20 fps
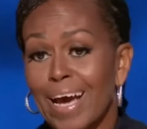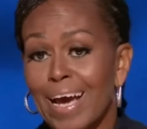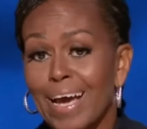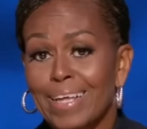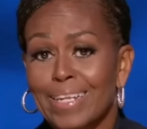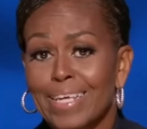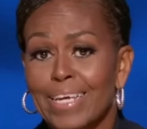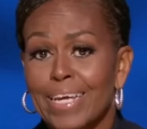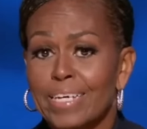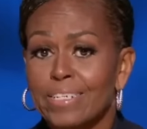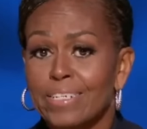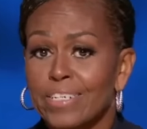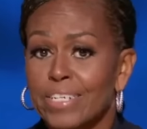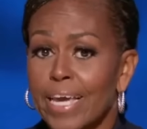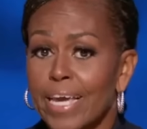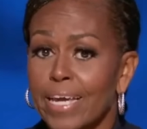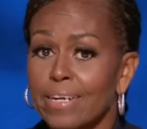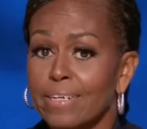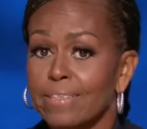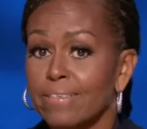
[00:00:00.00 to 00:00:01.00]
highly
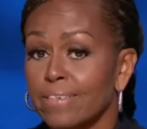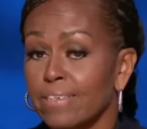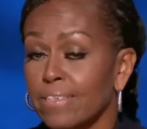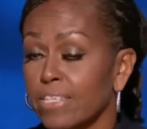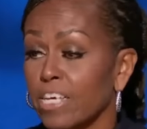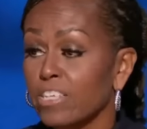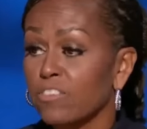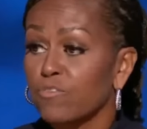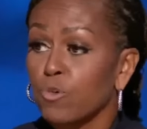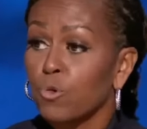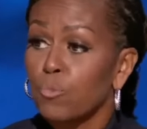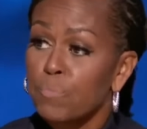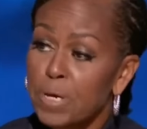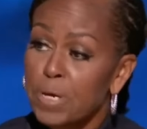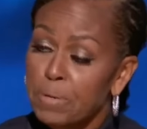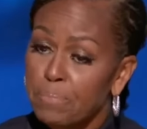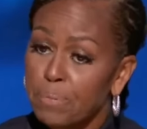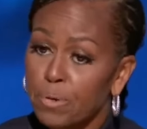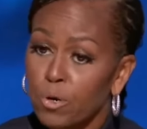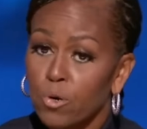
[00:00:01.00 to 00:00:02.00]
educated, successful
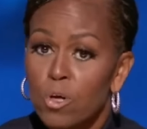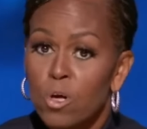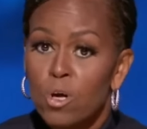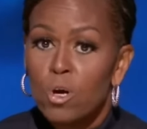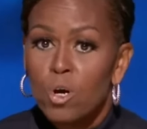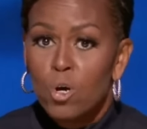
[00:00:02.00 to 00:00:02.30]
people